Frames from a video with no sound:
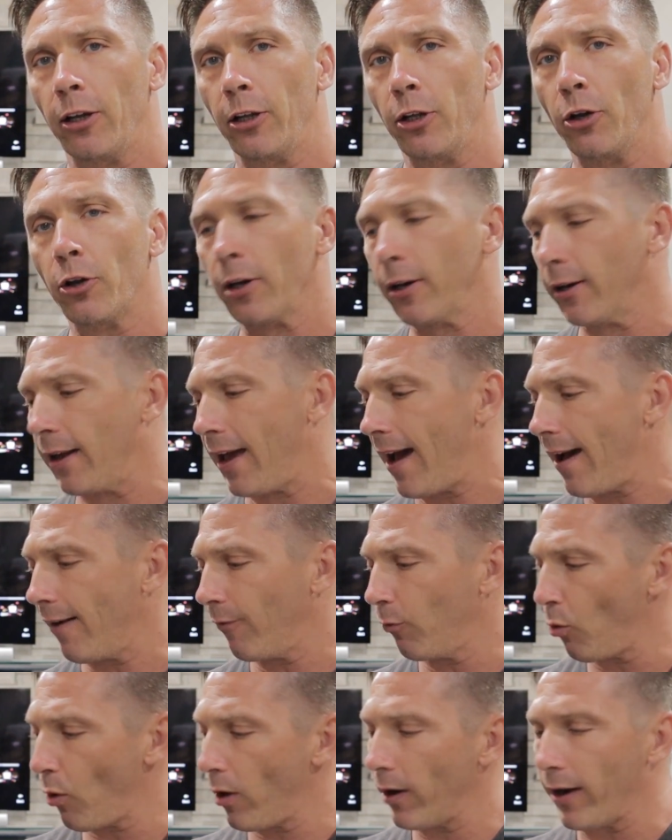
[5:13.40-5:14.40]
you can
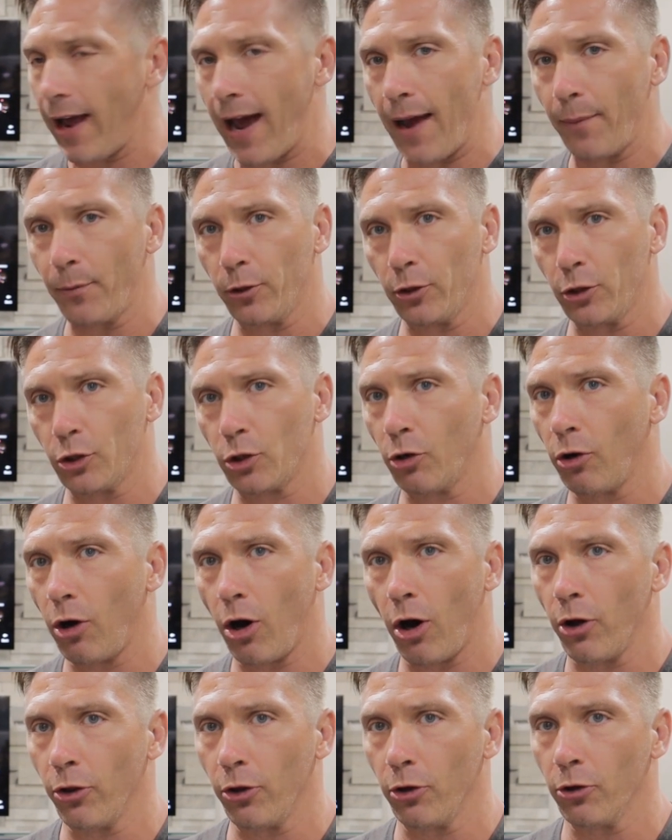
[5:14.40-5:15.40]
have one app to control
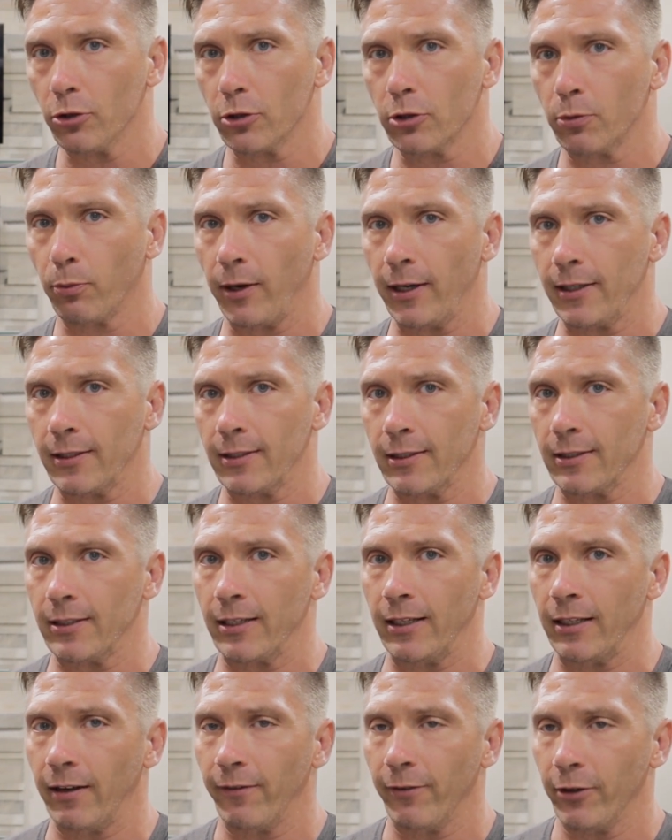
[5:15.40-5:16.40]
all those places
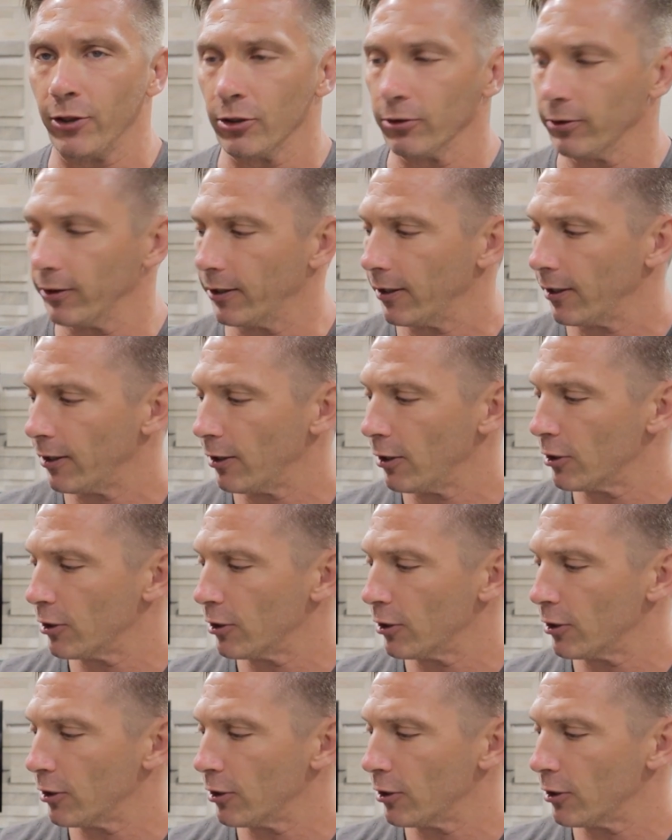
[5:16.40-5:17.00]
individually.